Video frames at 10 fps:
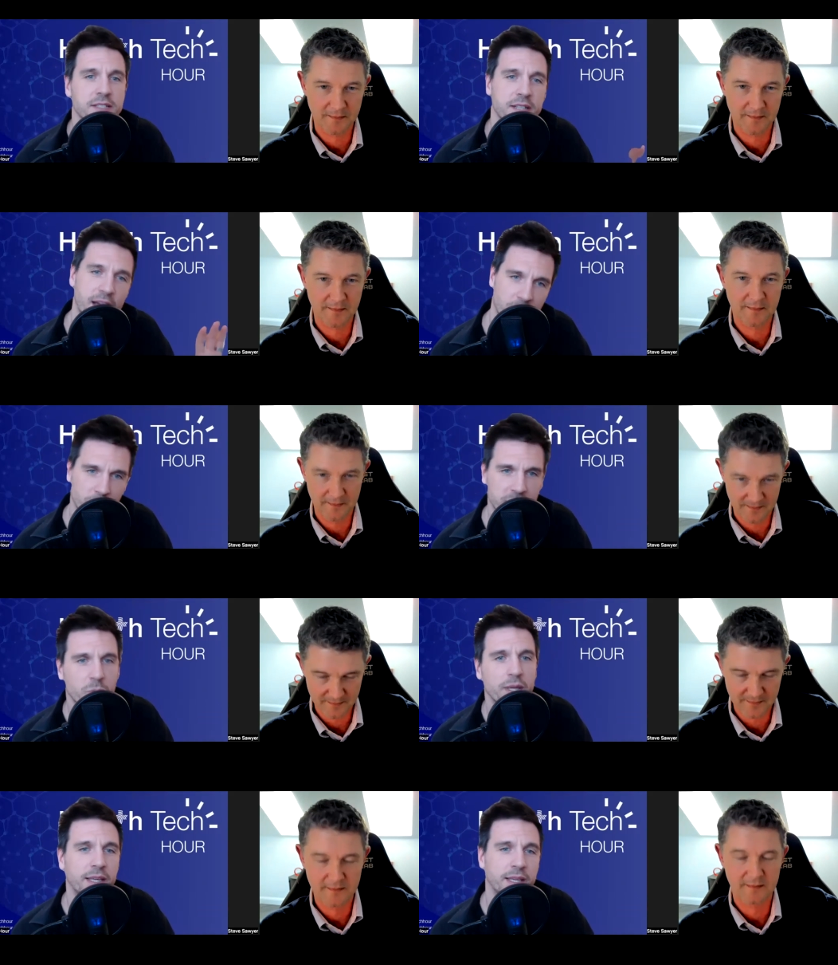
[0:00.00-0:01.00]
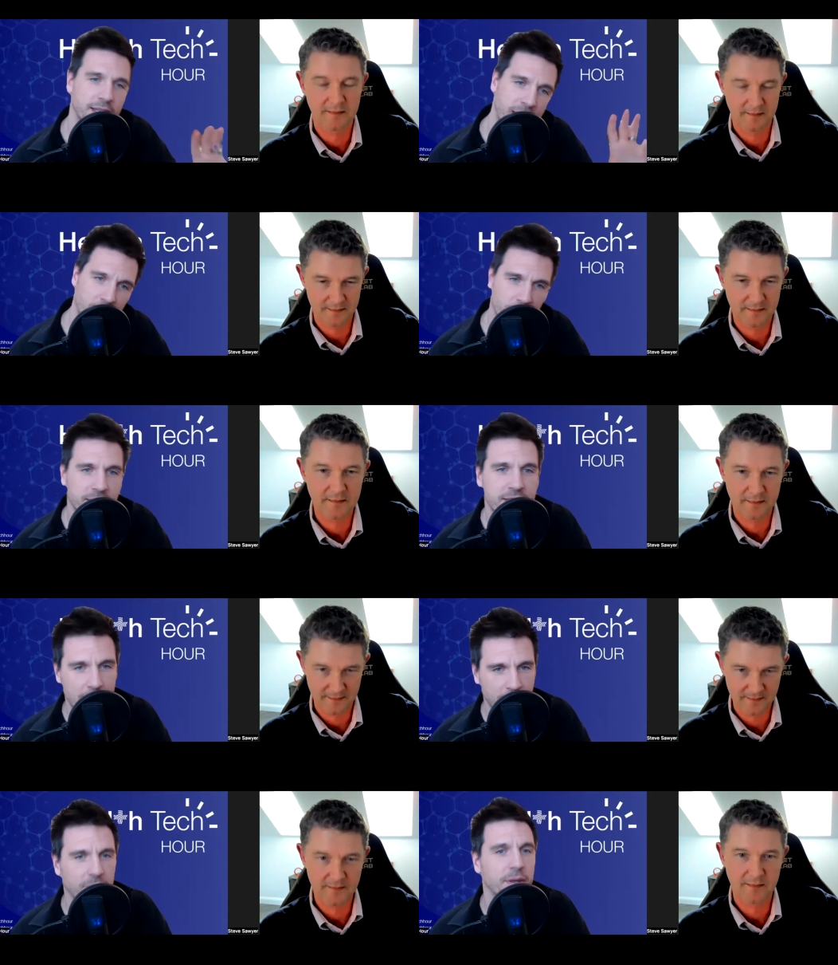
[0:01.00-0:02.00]
Speaker 1: and how do we tweak it and how do we adapt
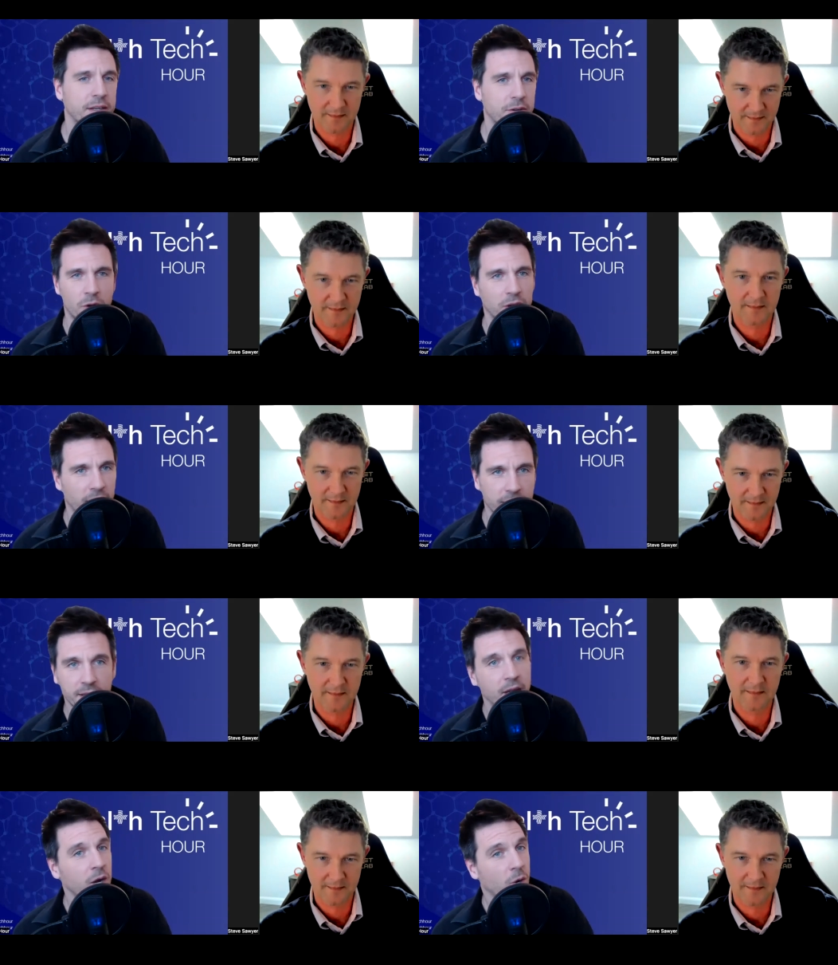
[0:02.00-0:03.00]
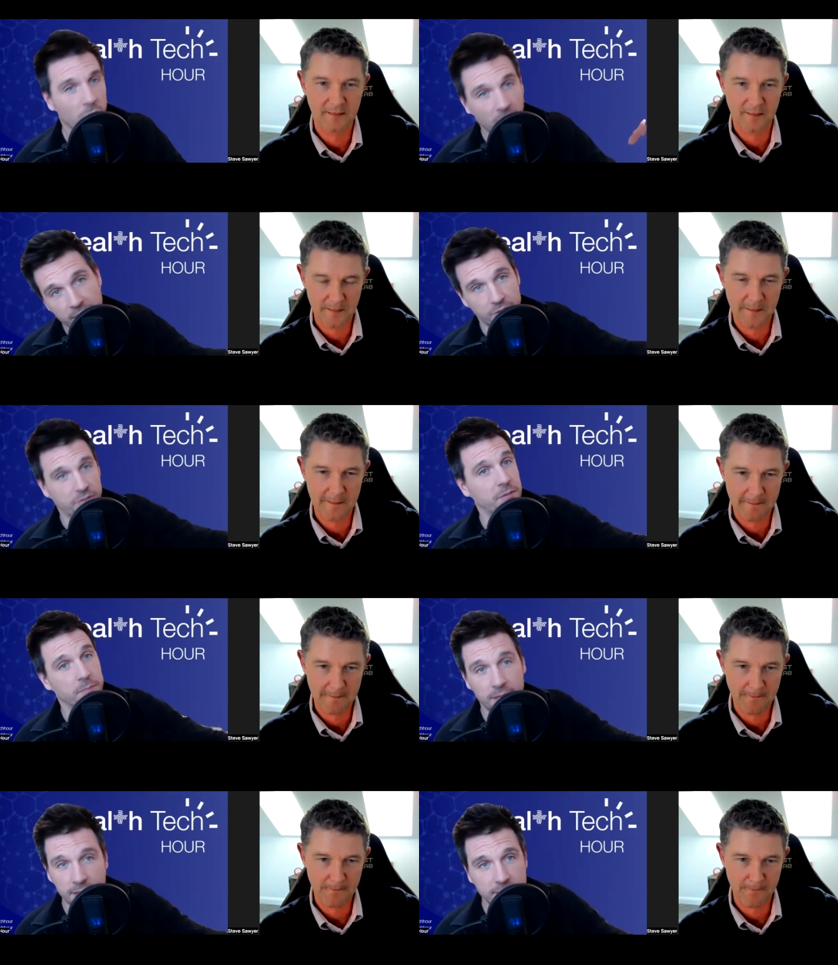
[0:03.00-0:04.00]
to it not like well i just
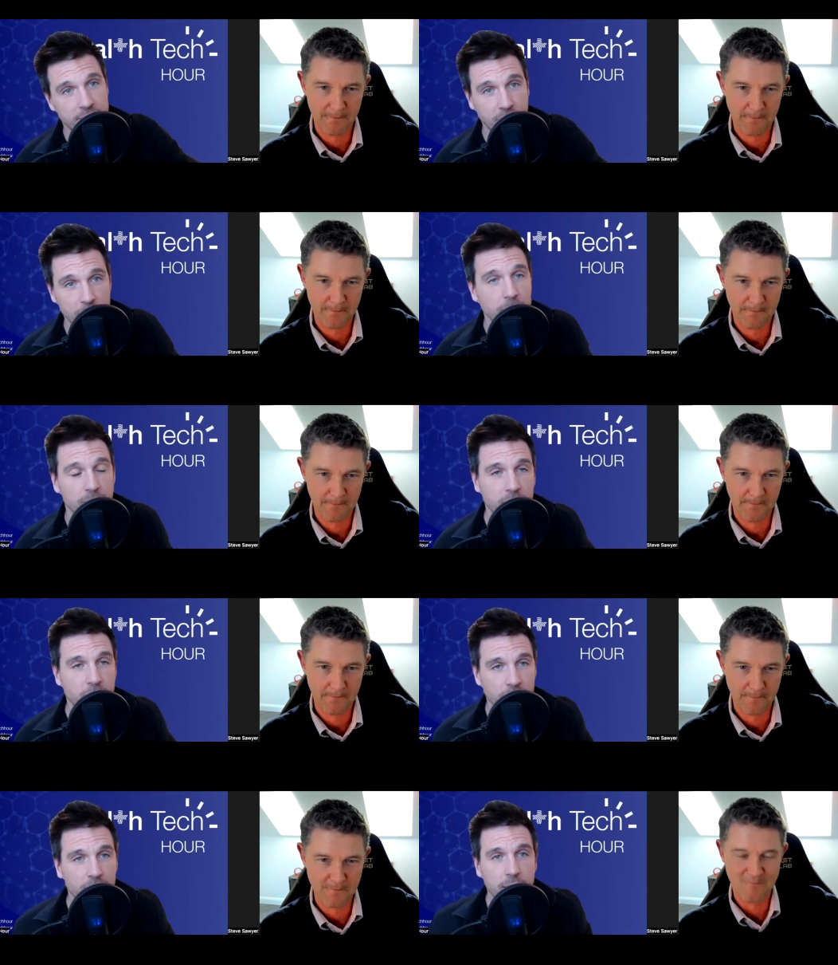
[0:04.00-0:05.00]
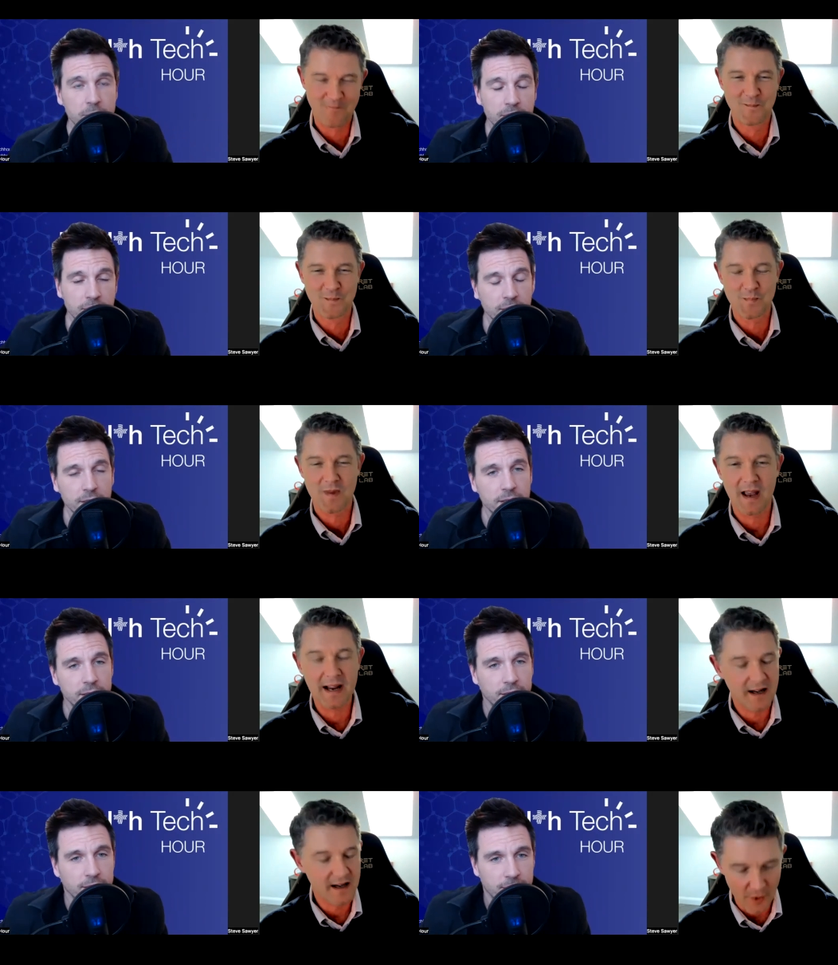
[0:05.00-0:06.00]
completely disagree with the concept
Speaker 2: it,
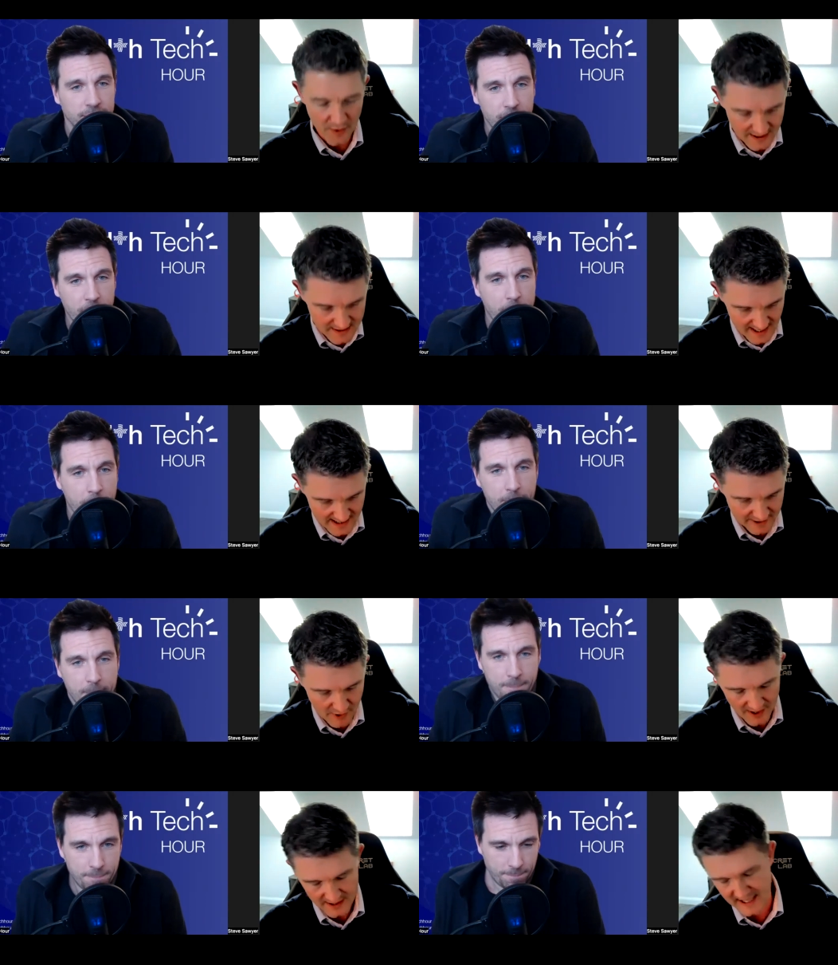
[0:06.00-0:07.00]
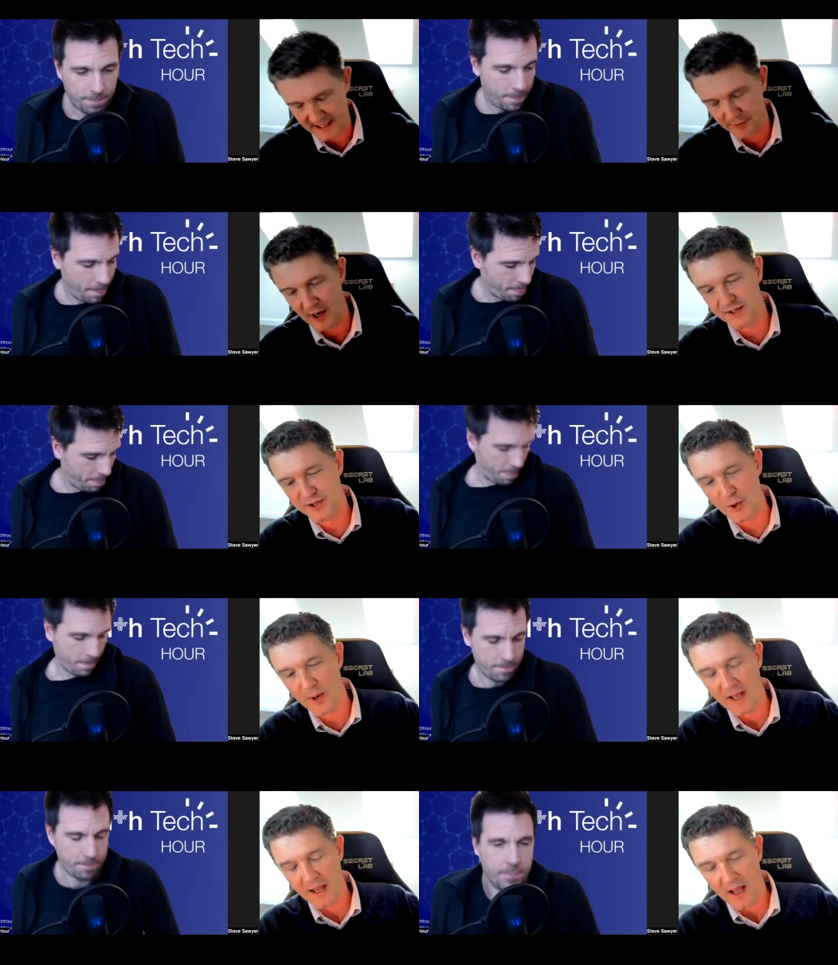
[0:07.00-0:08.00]
no exactly right exactly right so
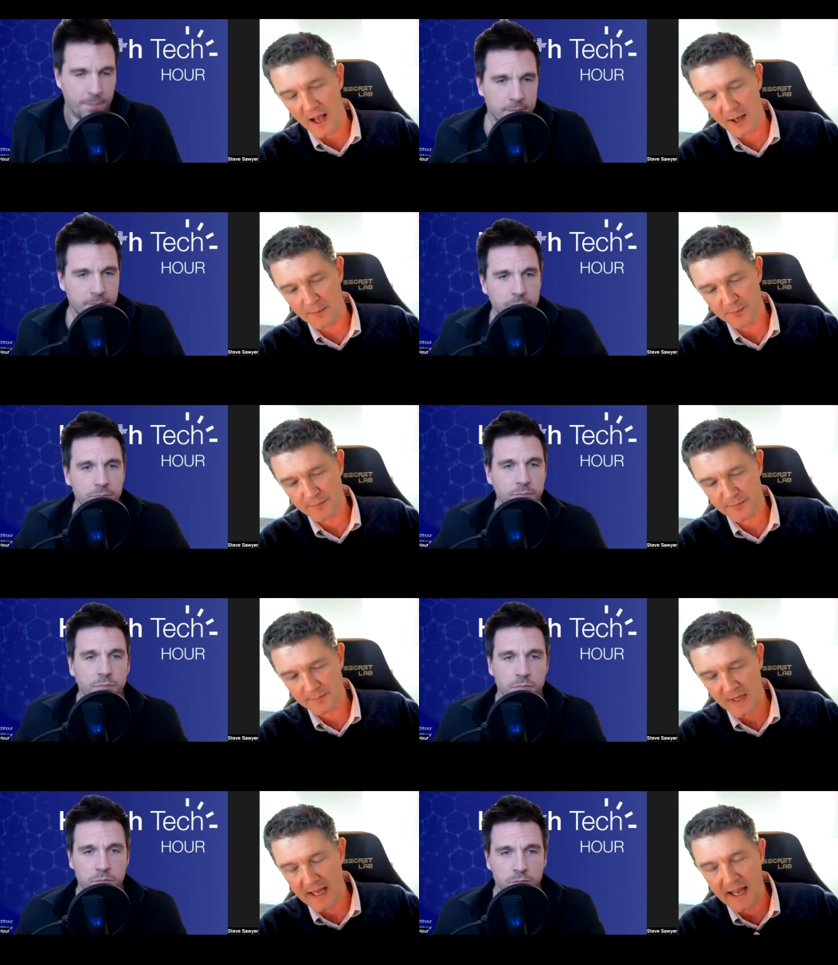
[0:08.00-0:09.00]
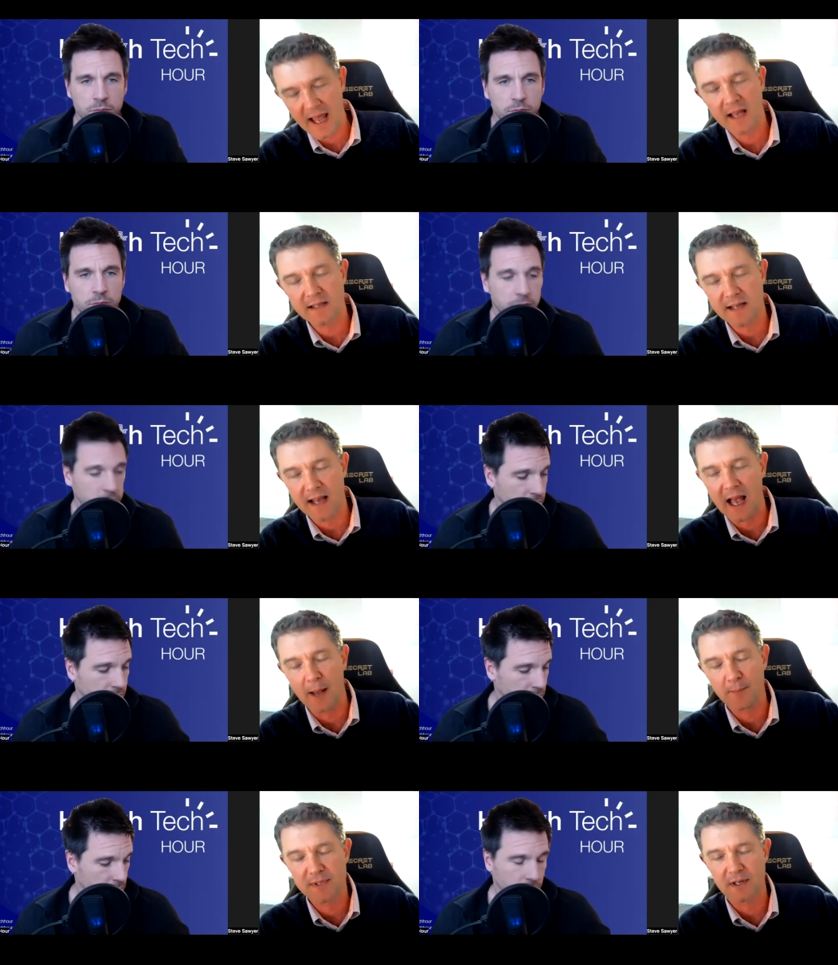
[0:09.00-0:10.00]
um, it has
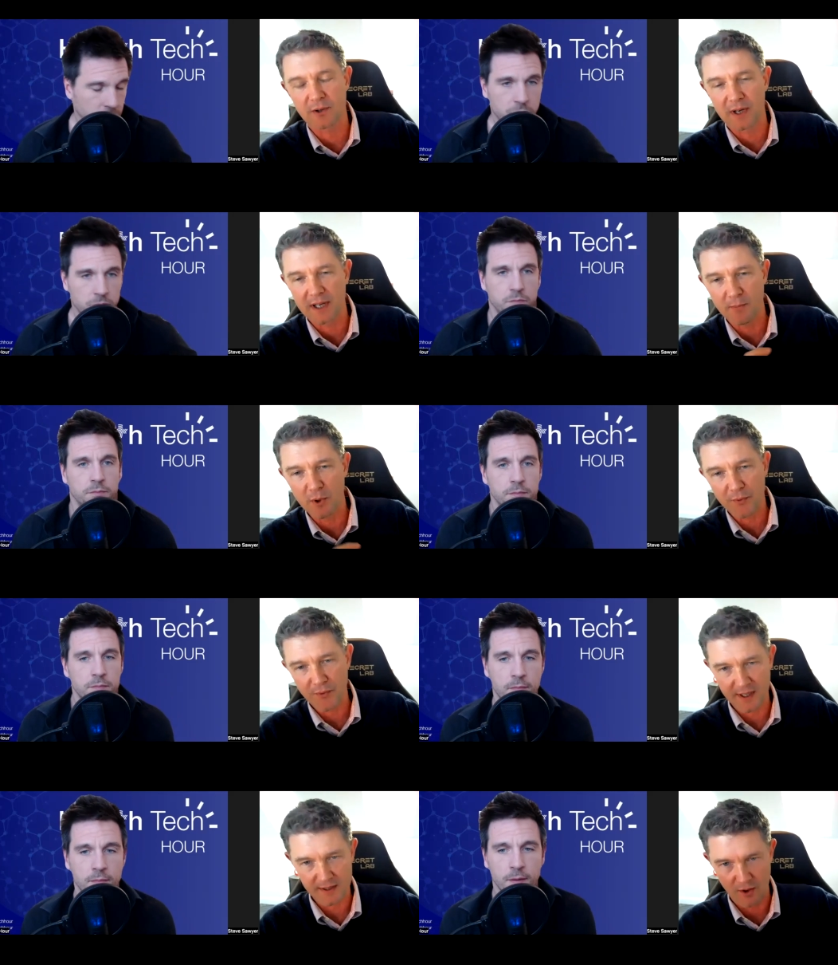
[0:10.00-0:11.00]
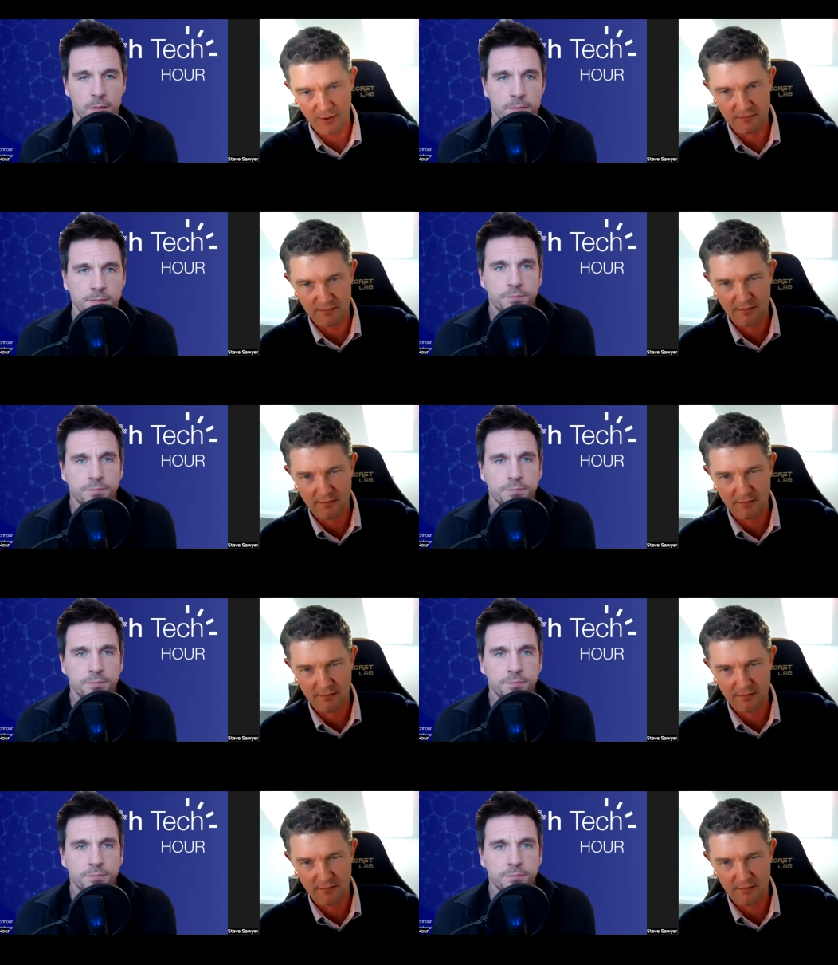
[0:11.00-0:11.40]
absolutely moved things on